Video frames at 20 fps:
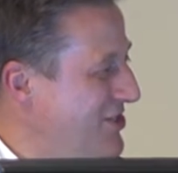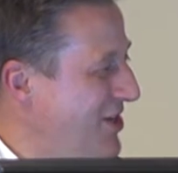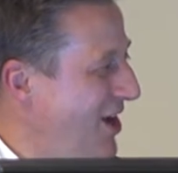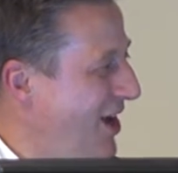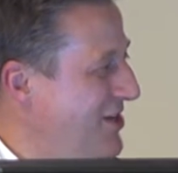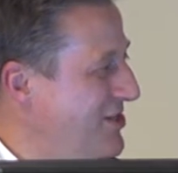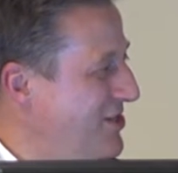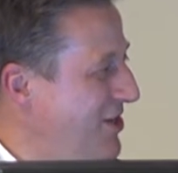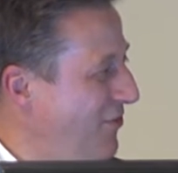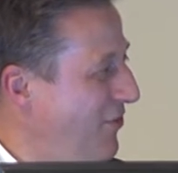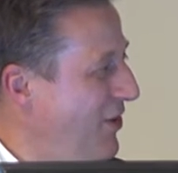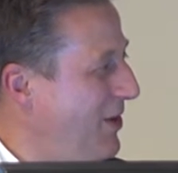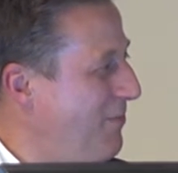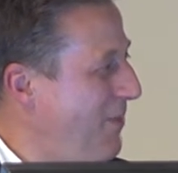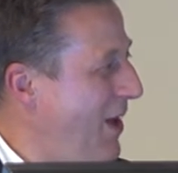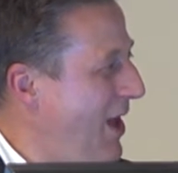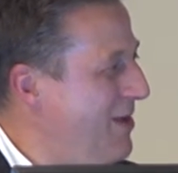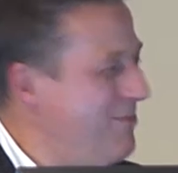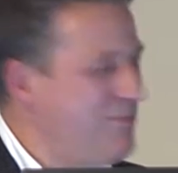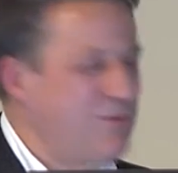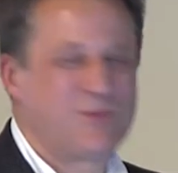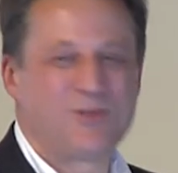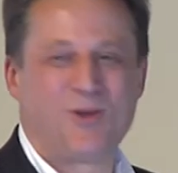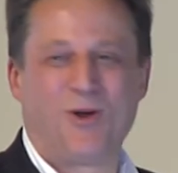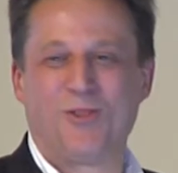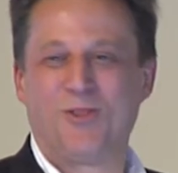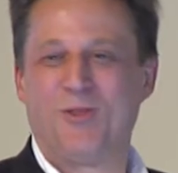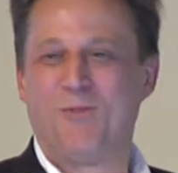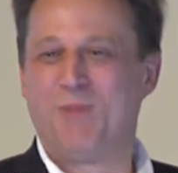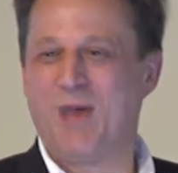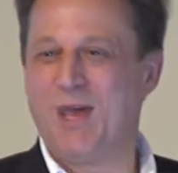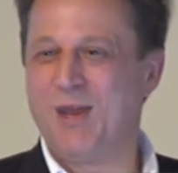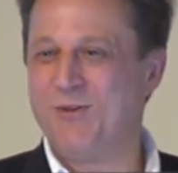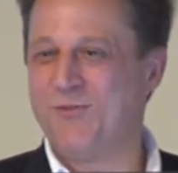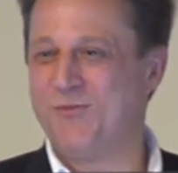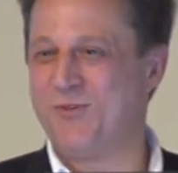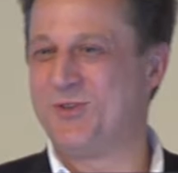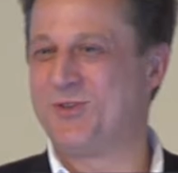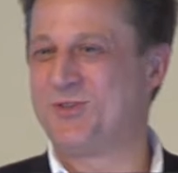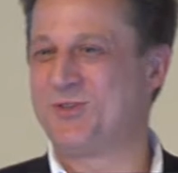scientific papers on the
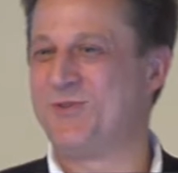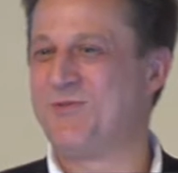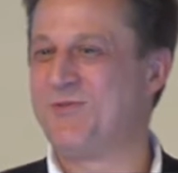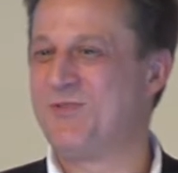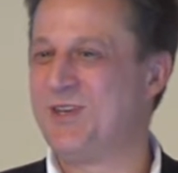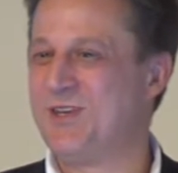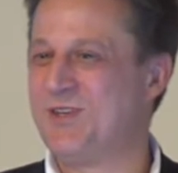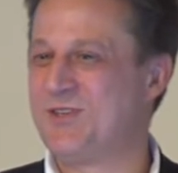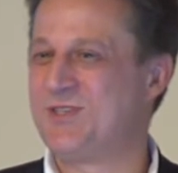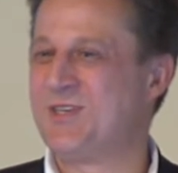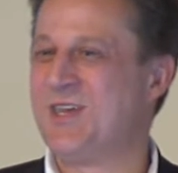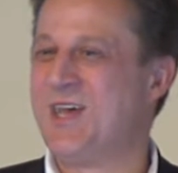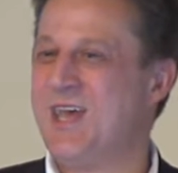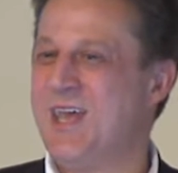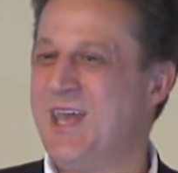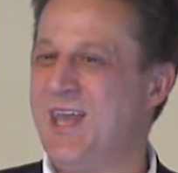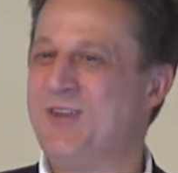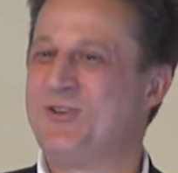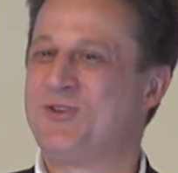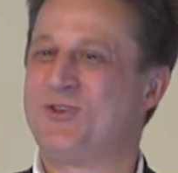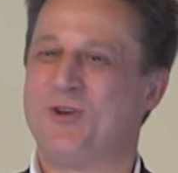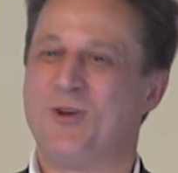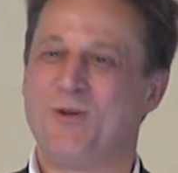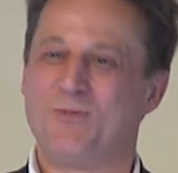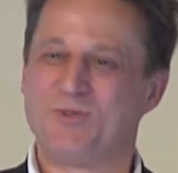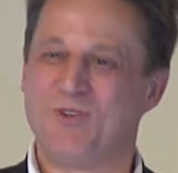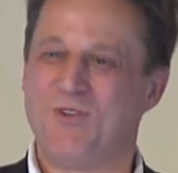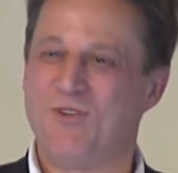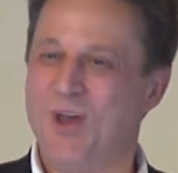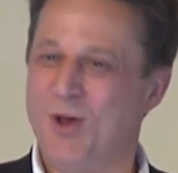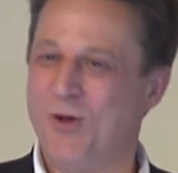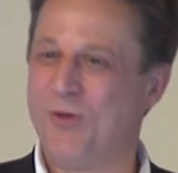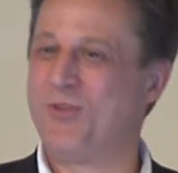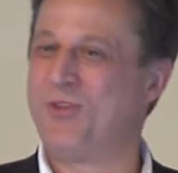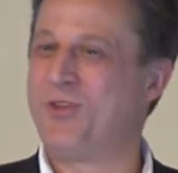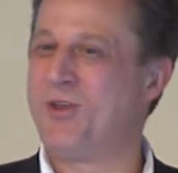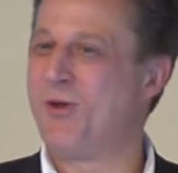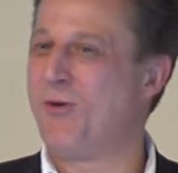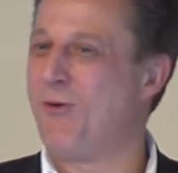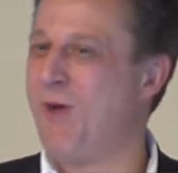benefits of this in terms of
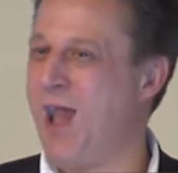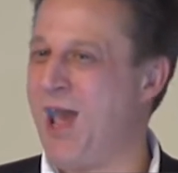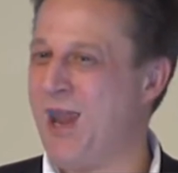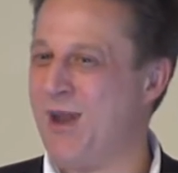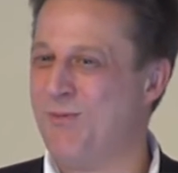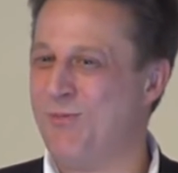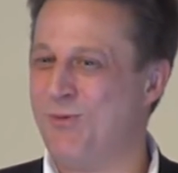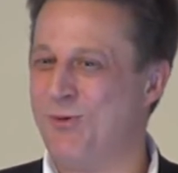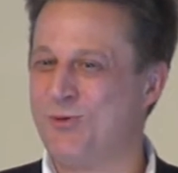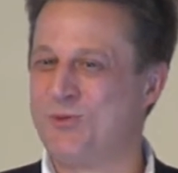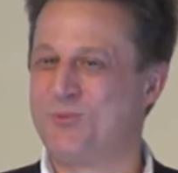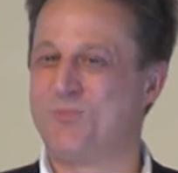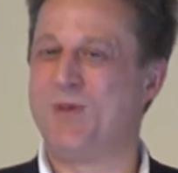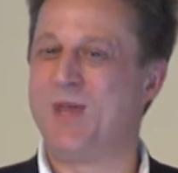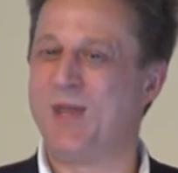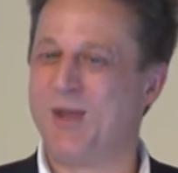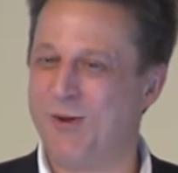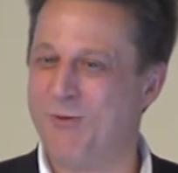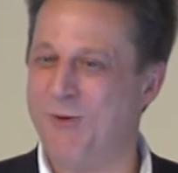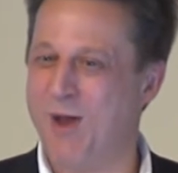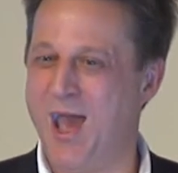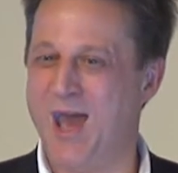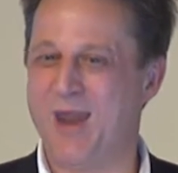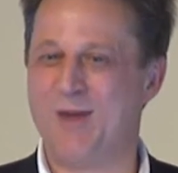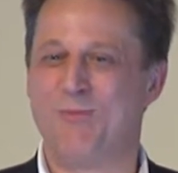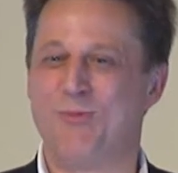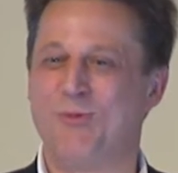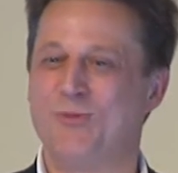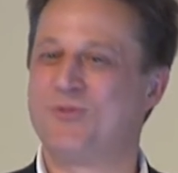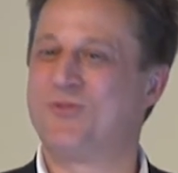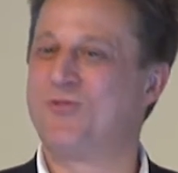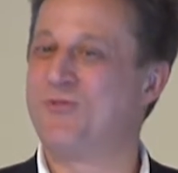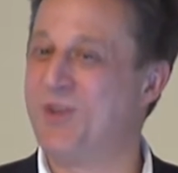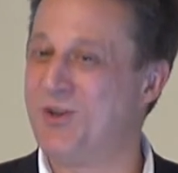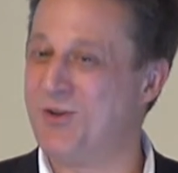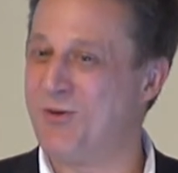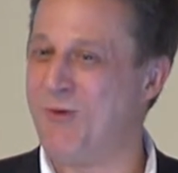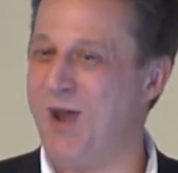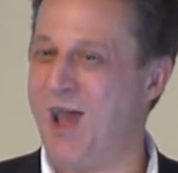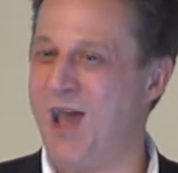healthier animals, bigger animals,
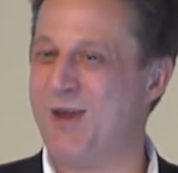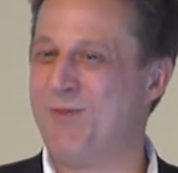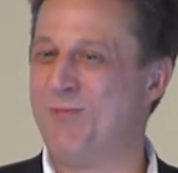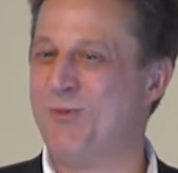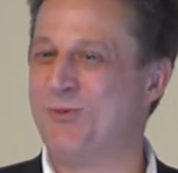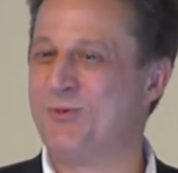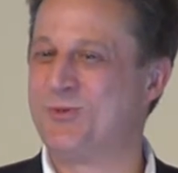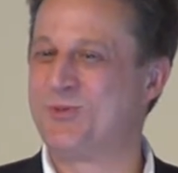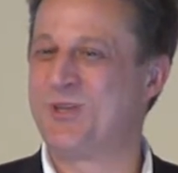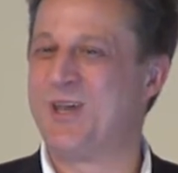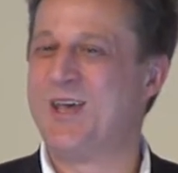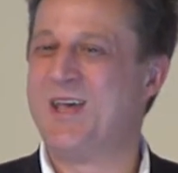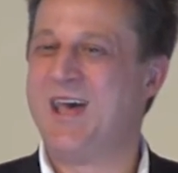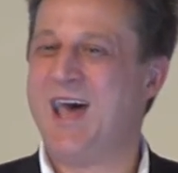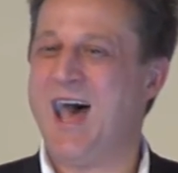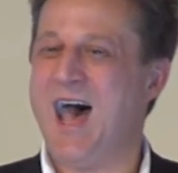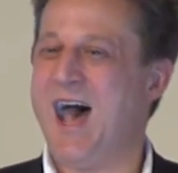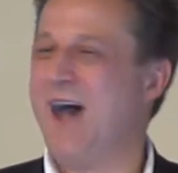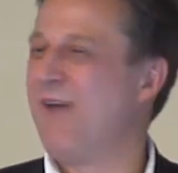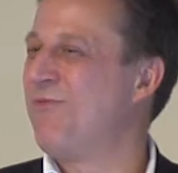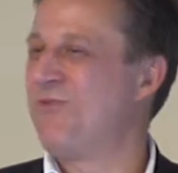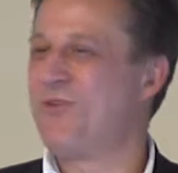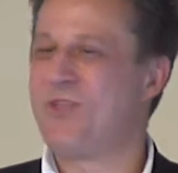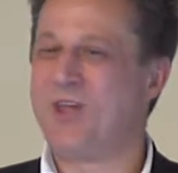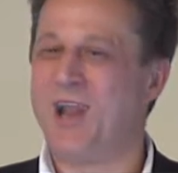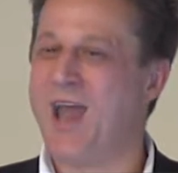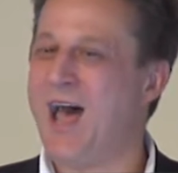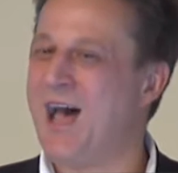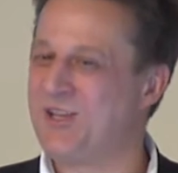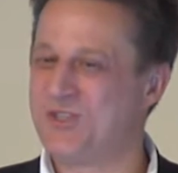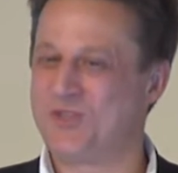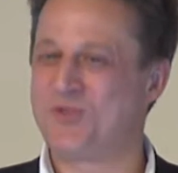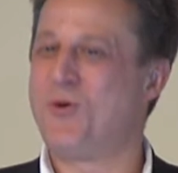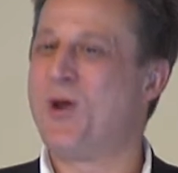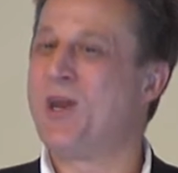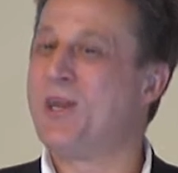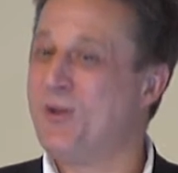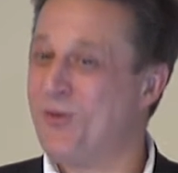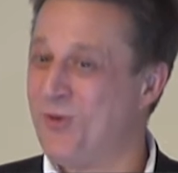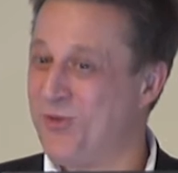fitter animals, for the last
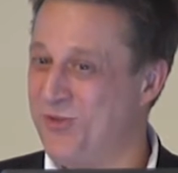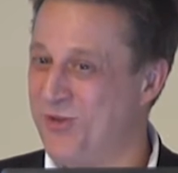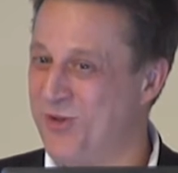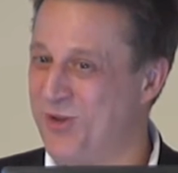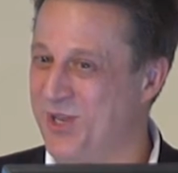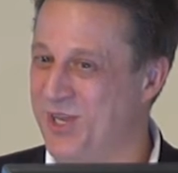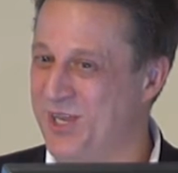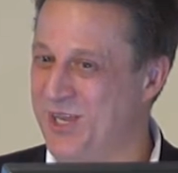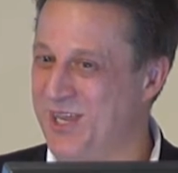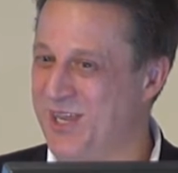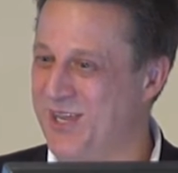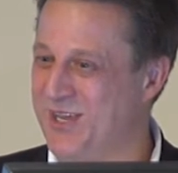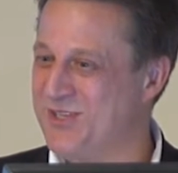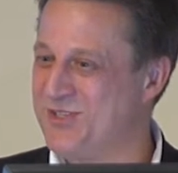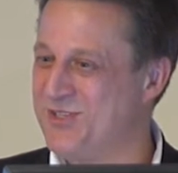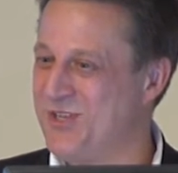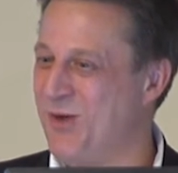20 or 30 years.